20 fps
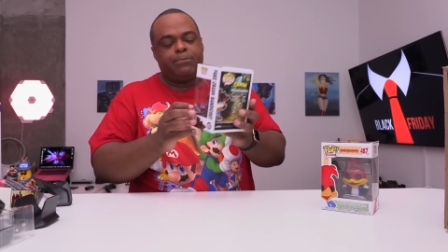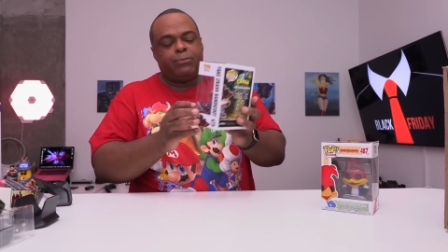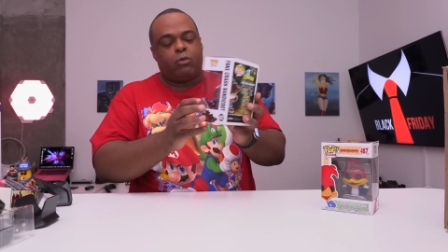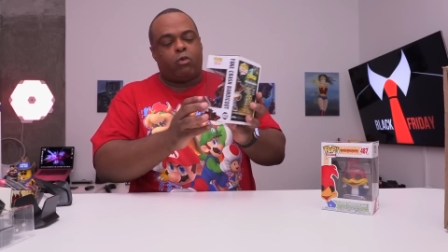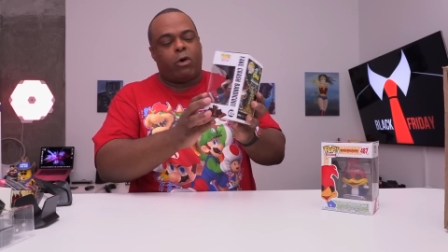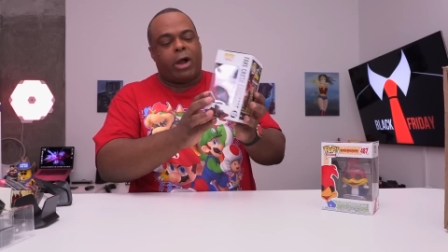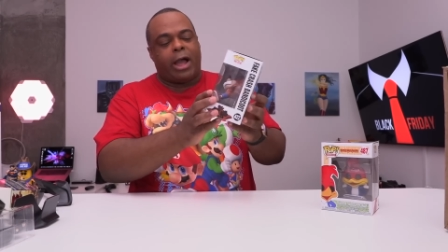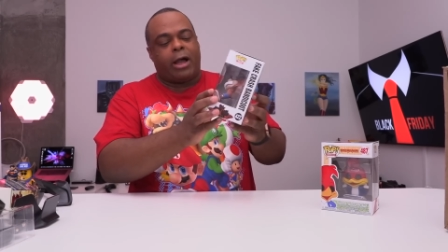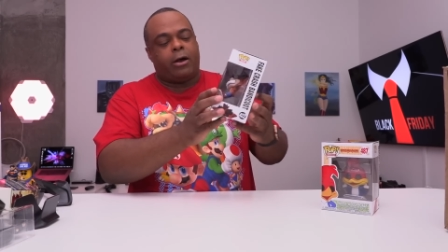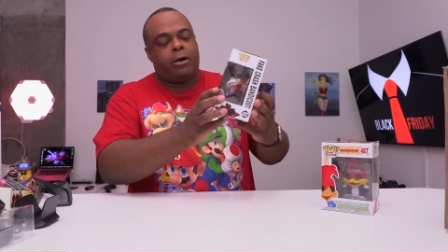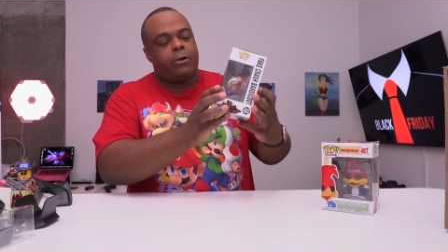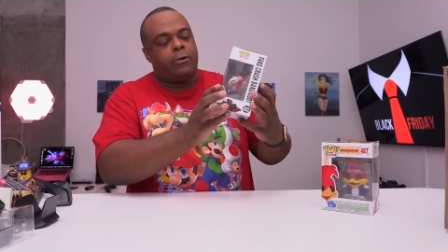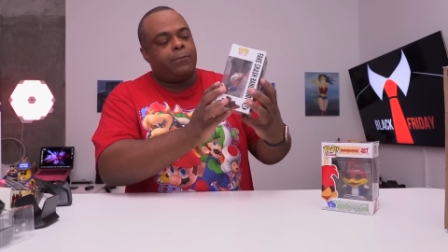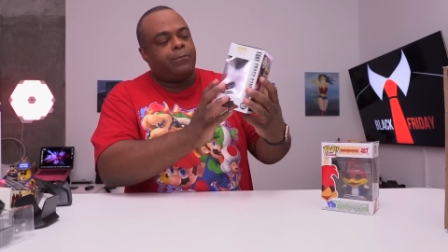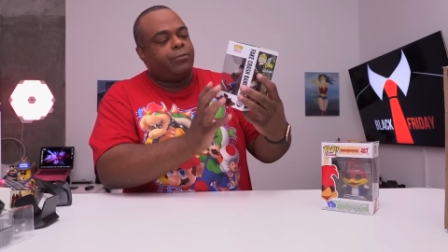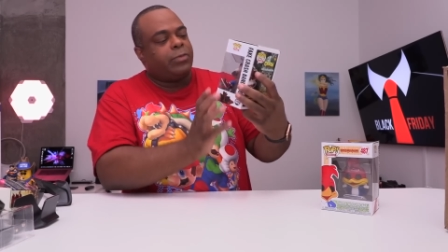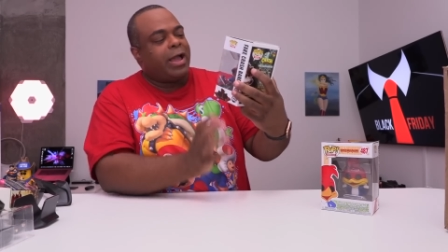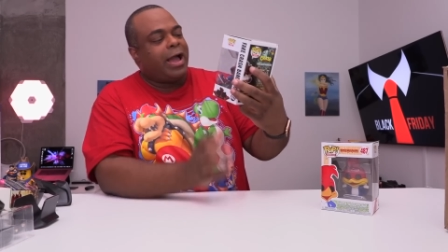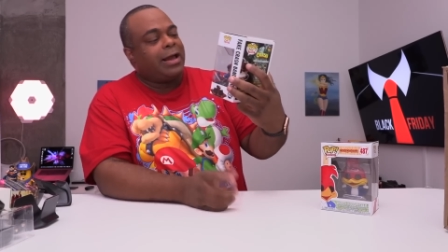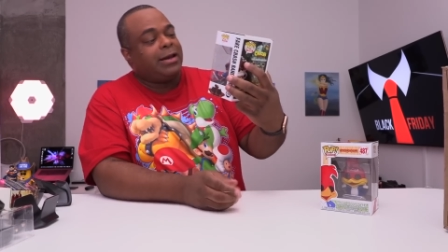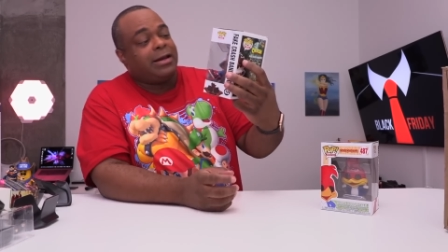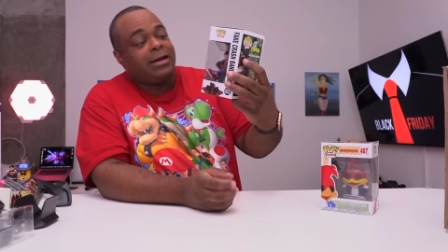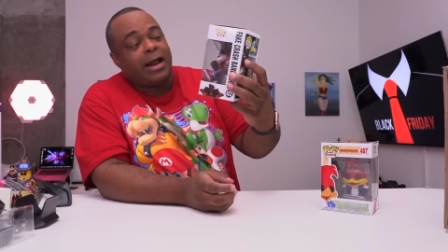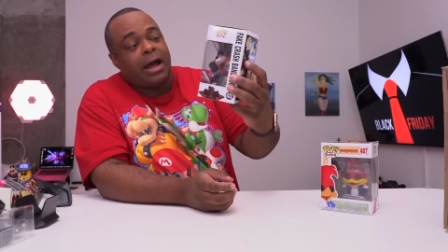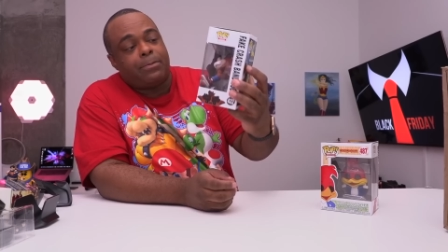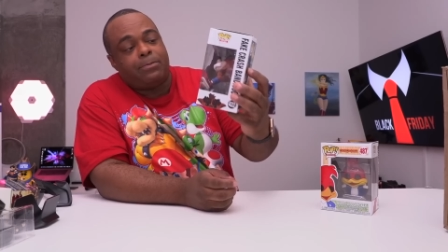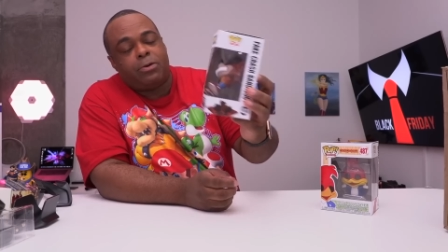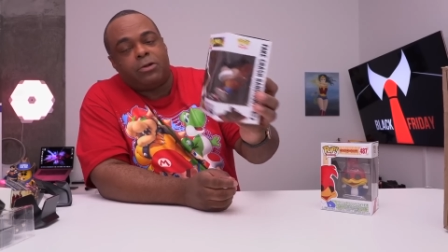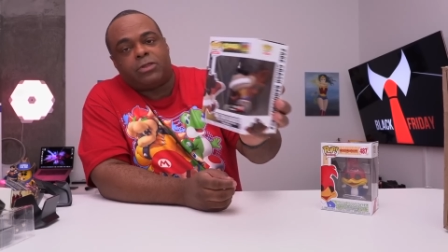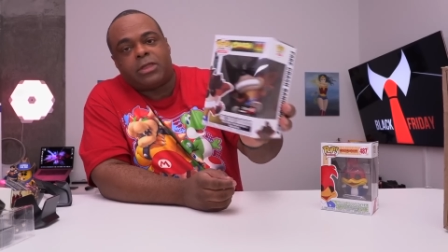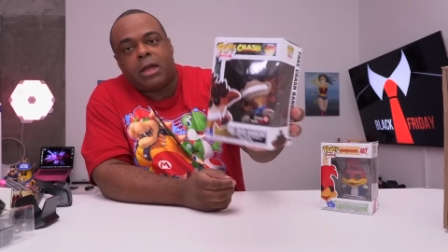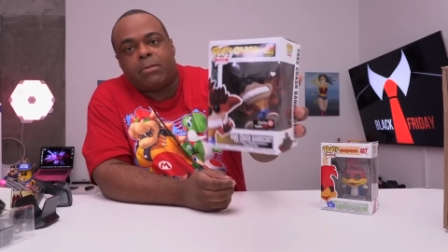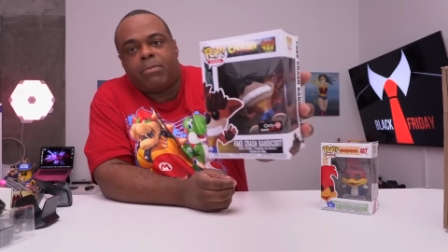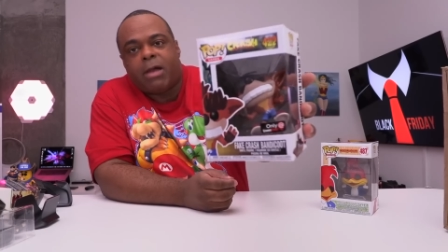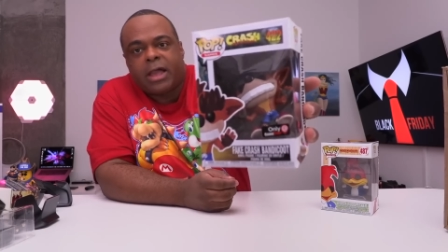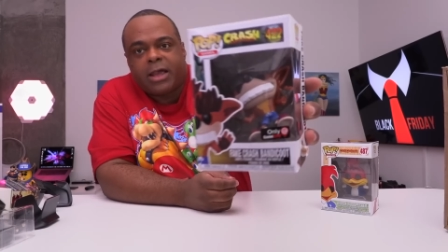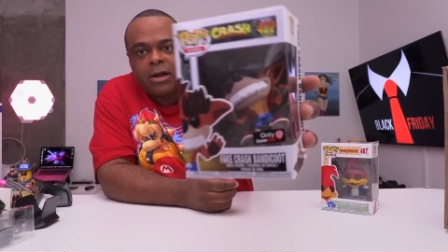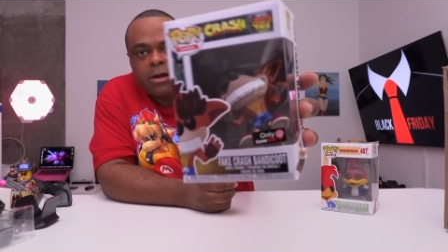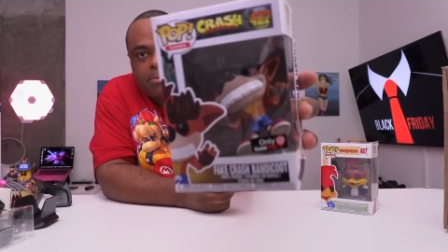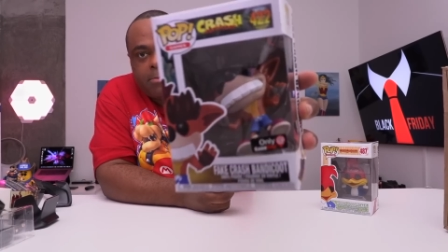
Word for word: Wow, I did not put that back in